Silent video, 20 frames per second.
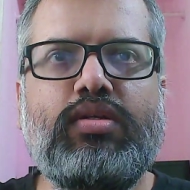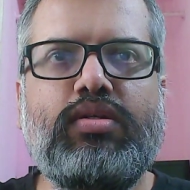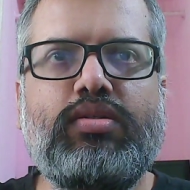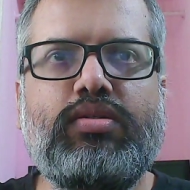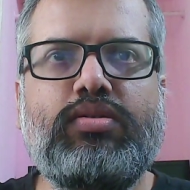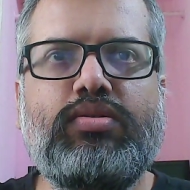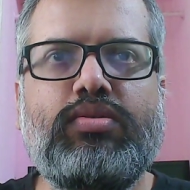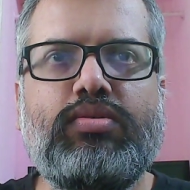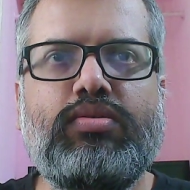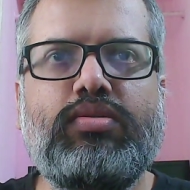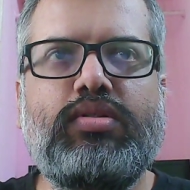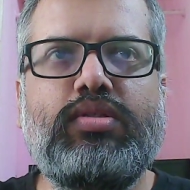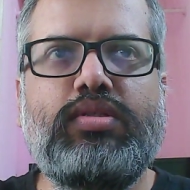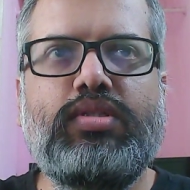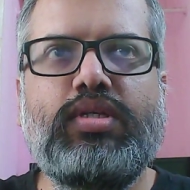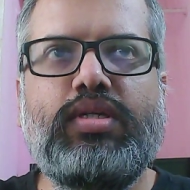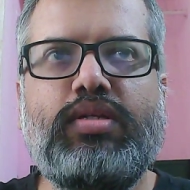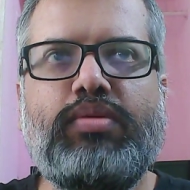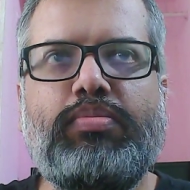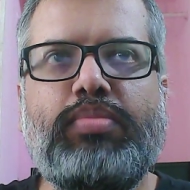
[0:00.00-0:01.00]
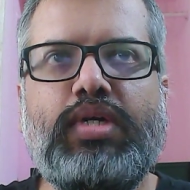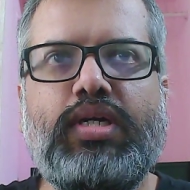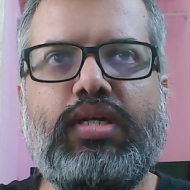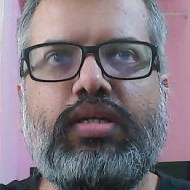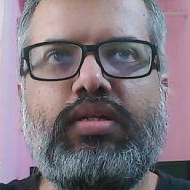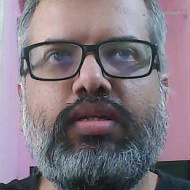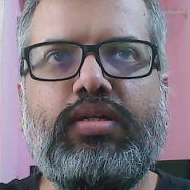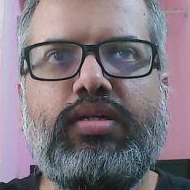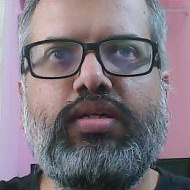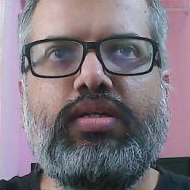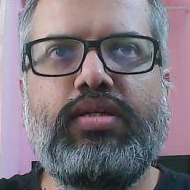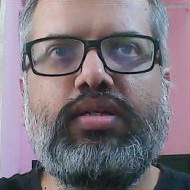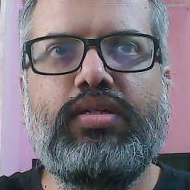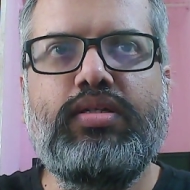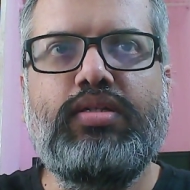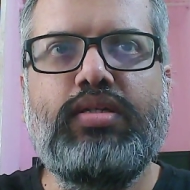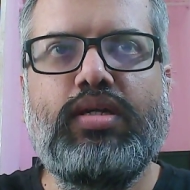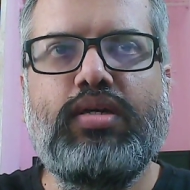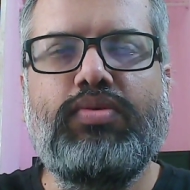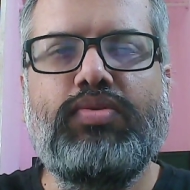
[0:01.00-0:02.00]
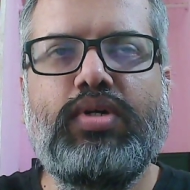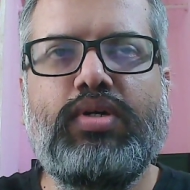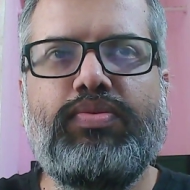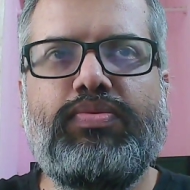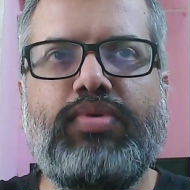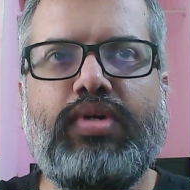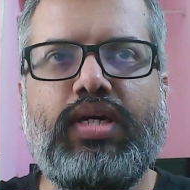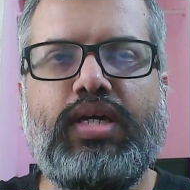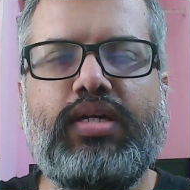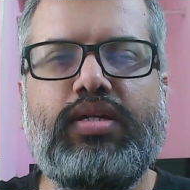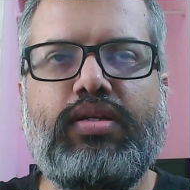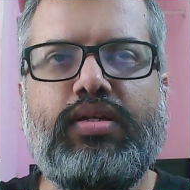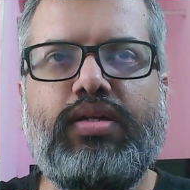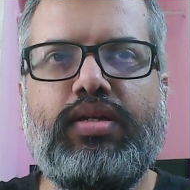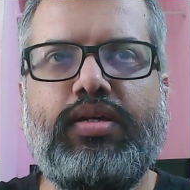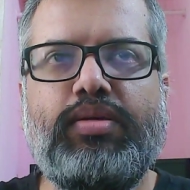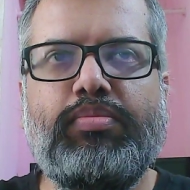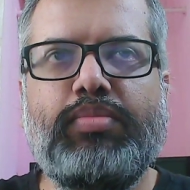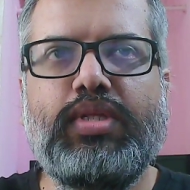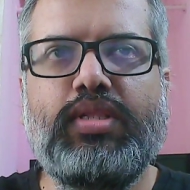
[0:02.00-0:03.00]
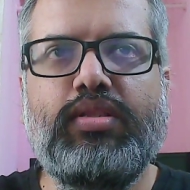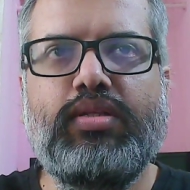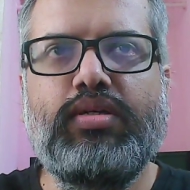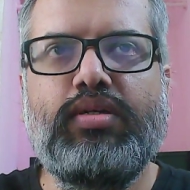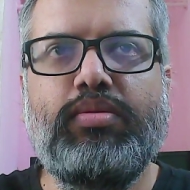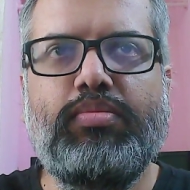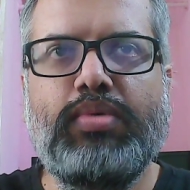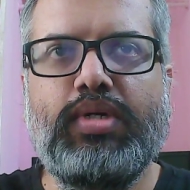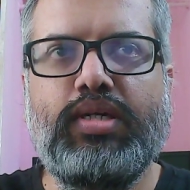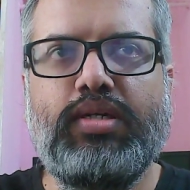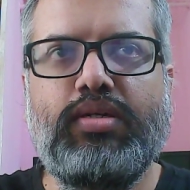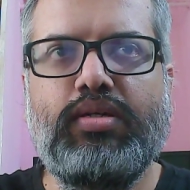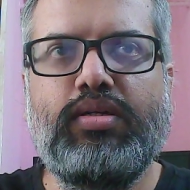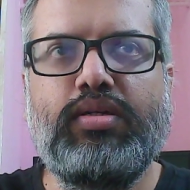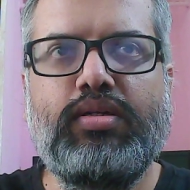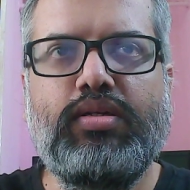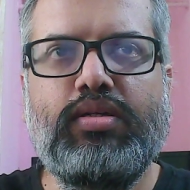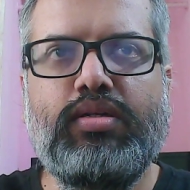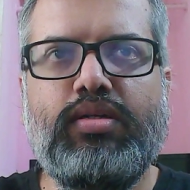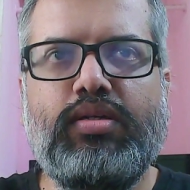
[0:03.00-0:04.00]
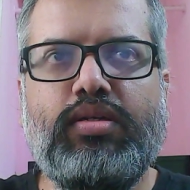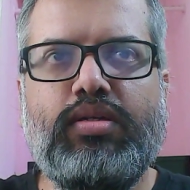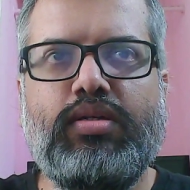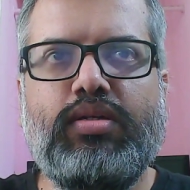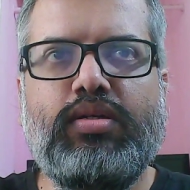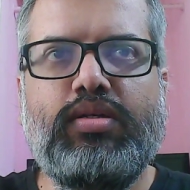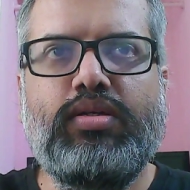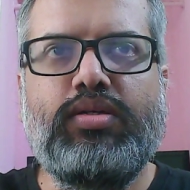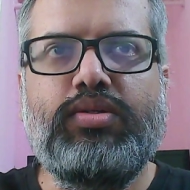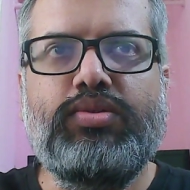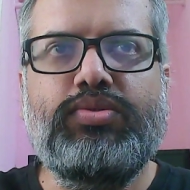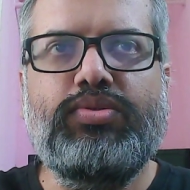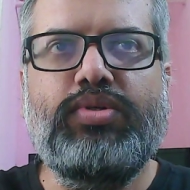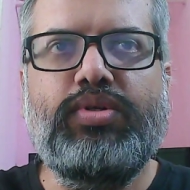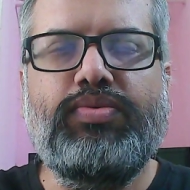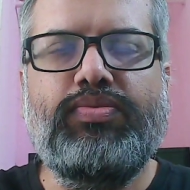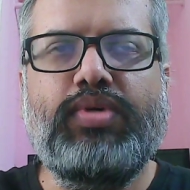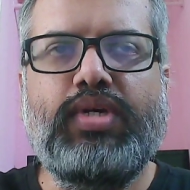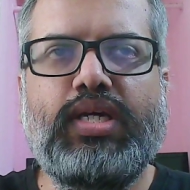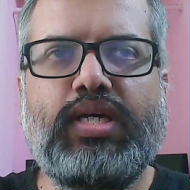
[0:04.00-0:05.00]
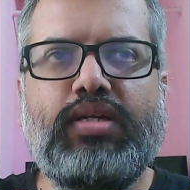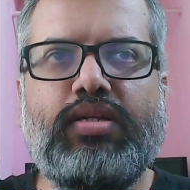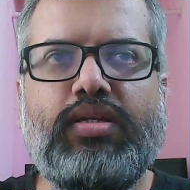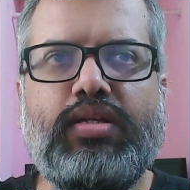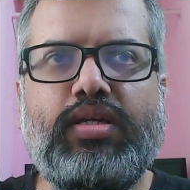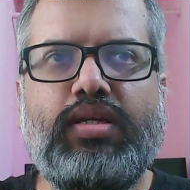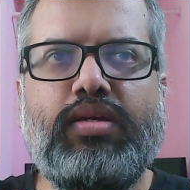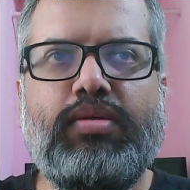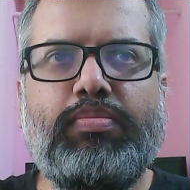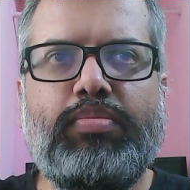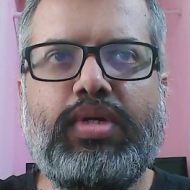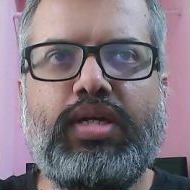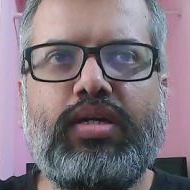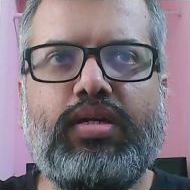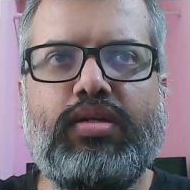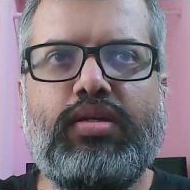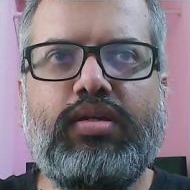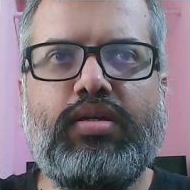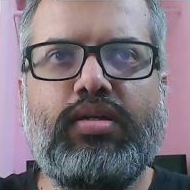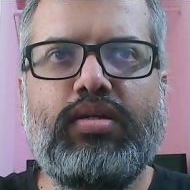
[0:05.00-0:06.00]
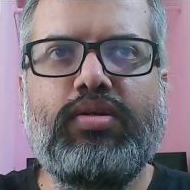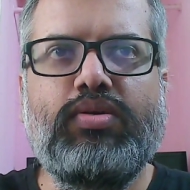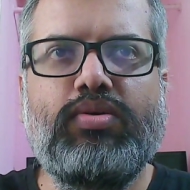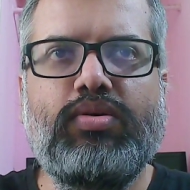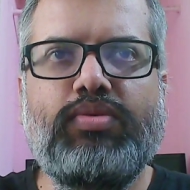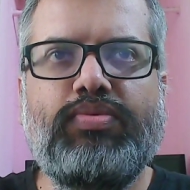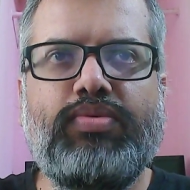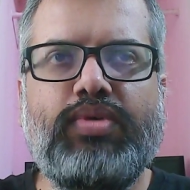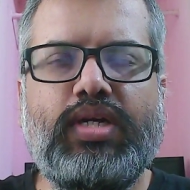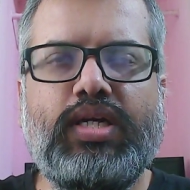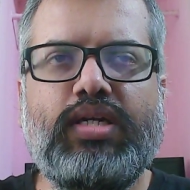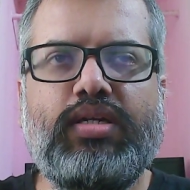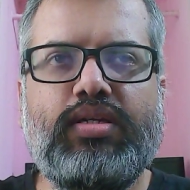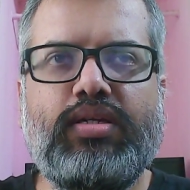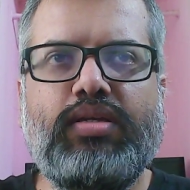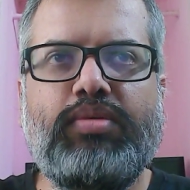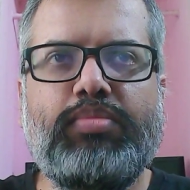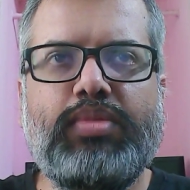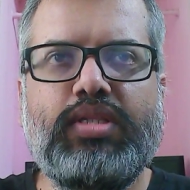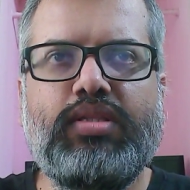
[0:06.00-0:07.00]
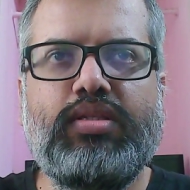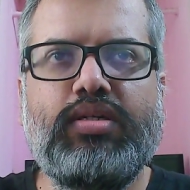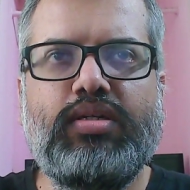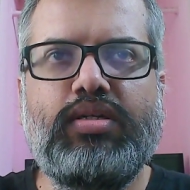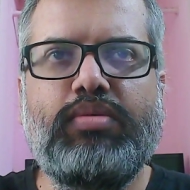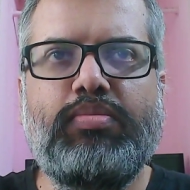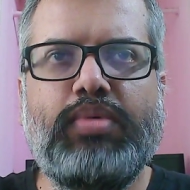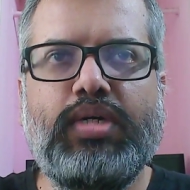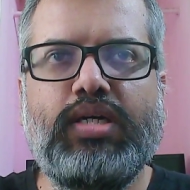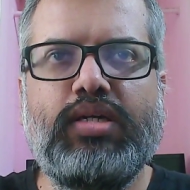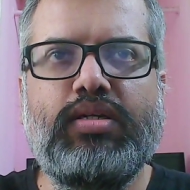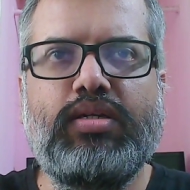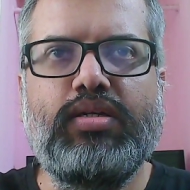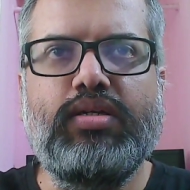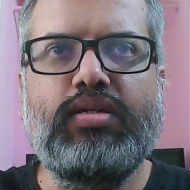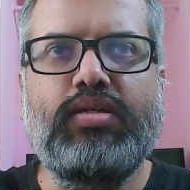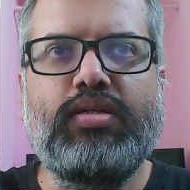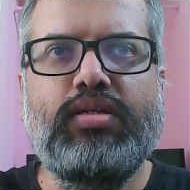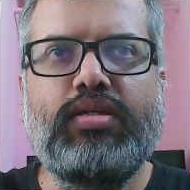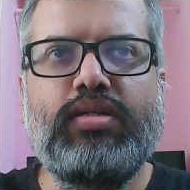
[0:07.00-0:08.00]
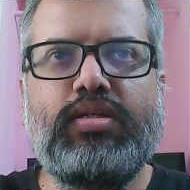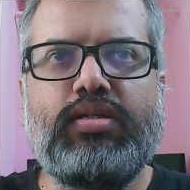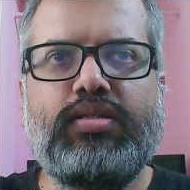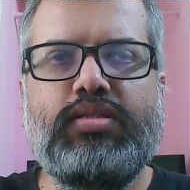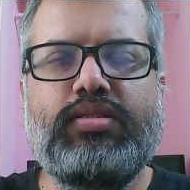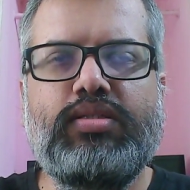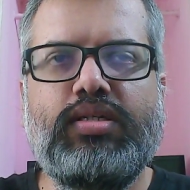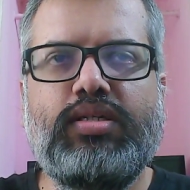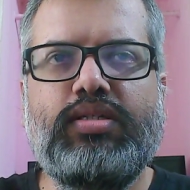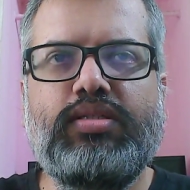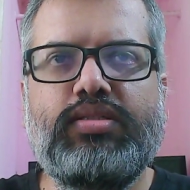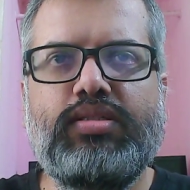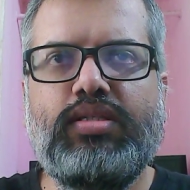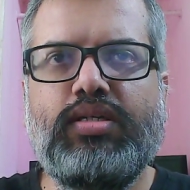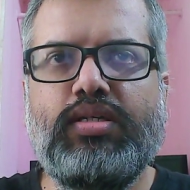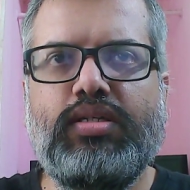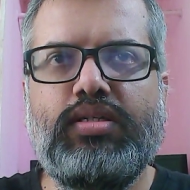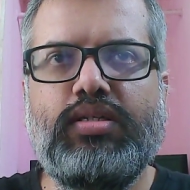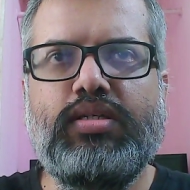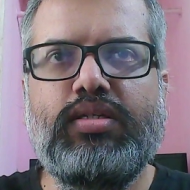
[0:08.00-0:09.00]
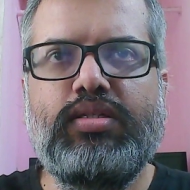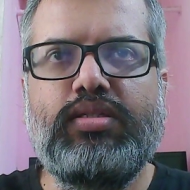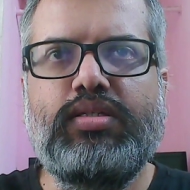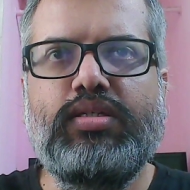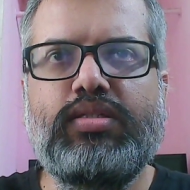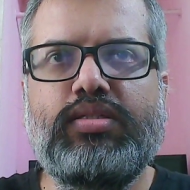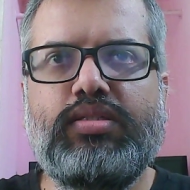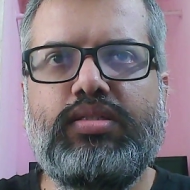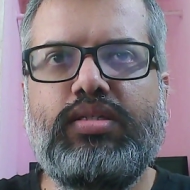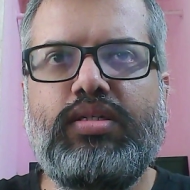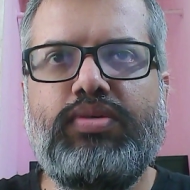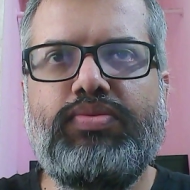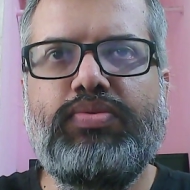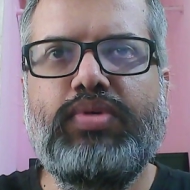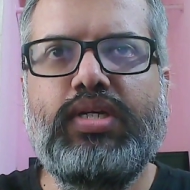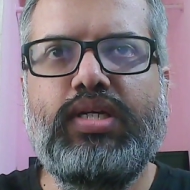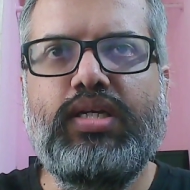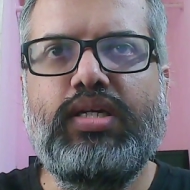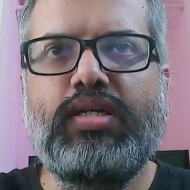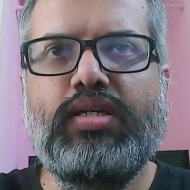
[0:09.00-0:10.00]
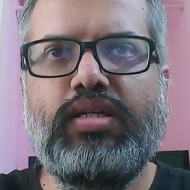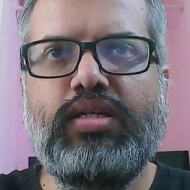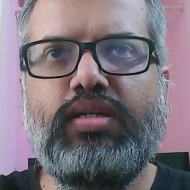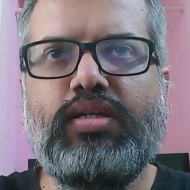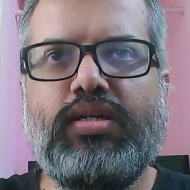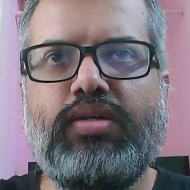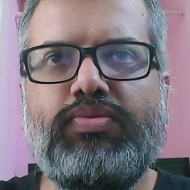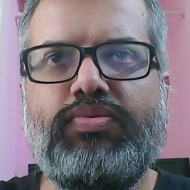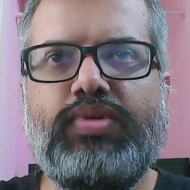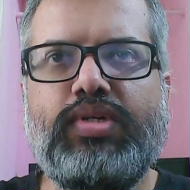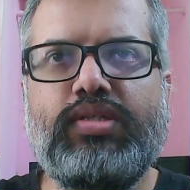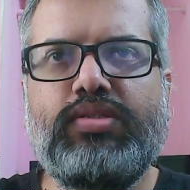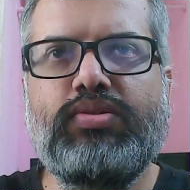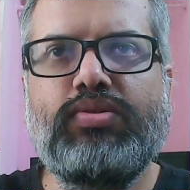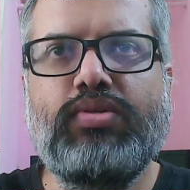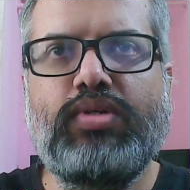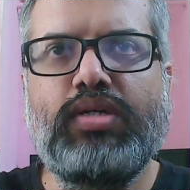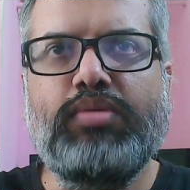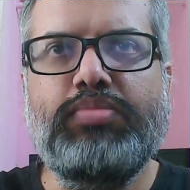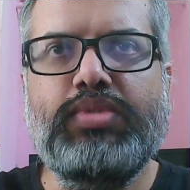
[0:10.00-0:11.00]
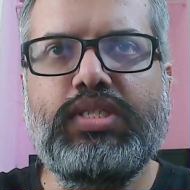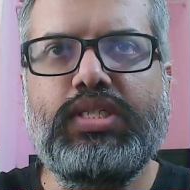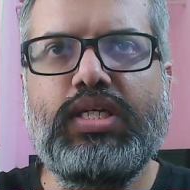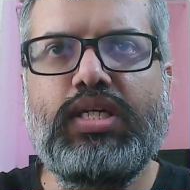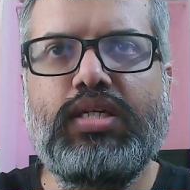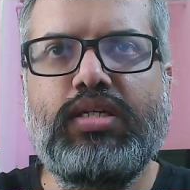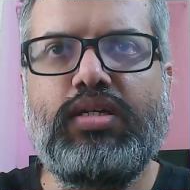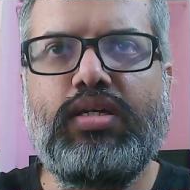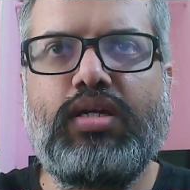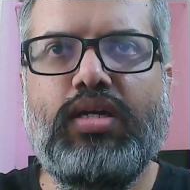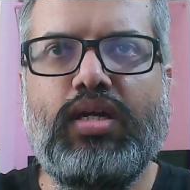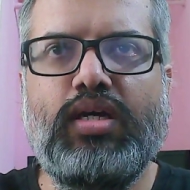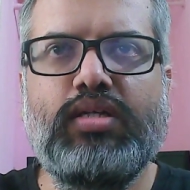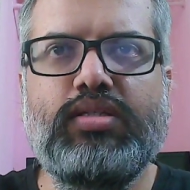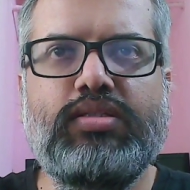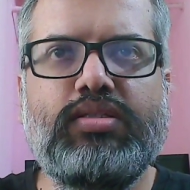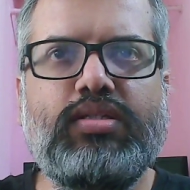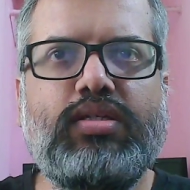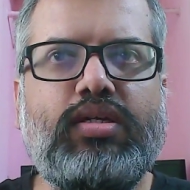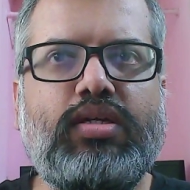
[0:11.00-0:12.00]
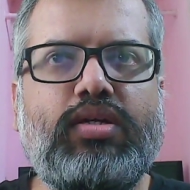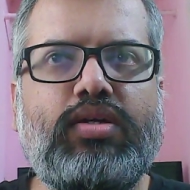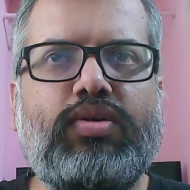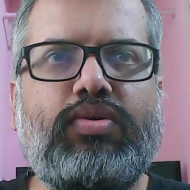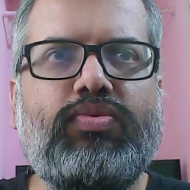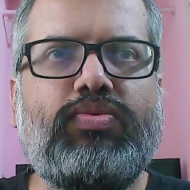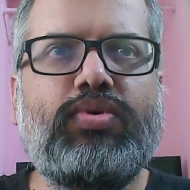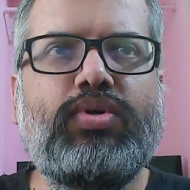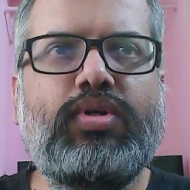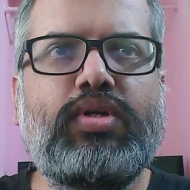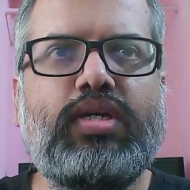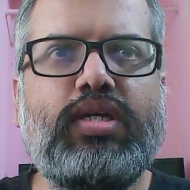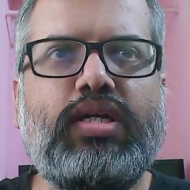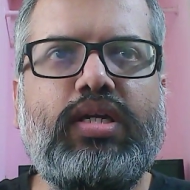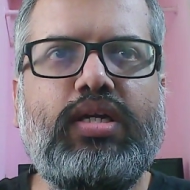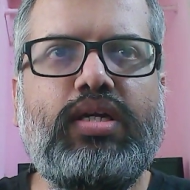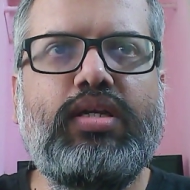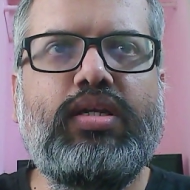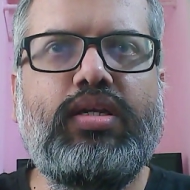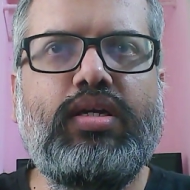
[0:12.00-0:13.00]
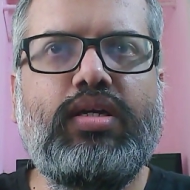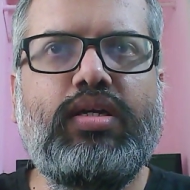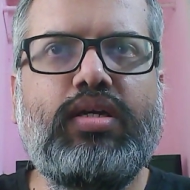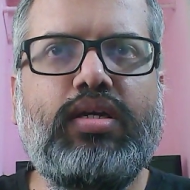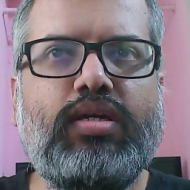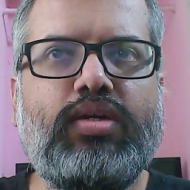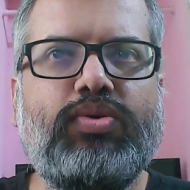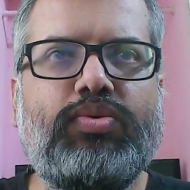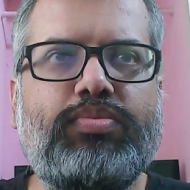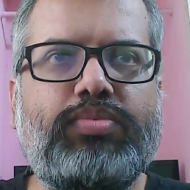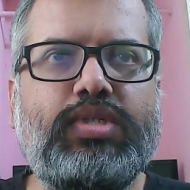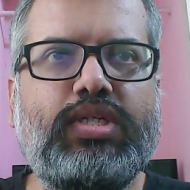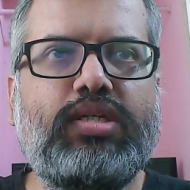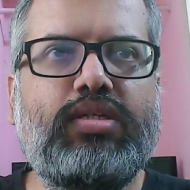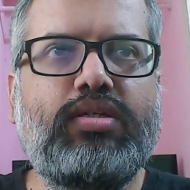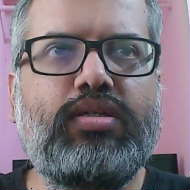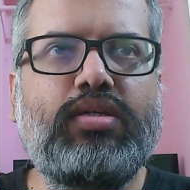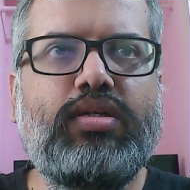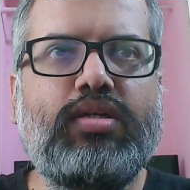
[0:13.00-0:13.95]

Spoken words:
So design pattern in Java, factory method pattern. So a factory pattern or factory method pattern says that just define an interface or abstract class for creating an object,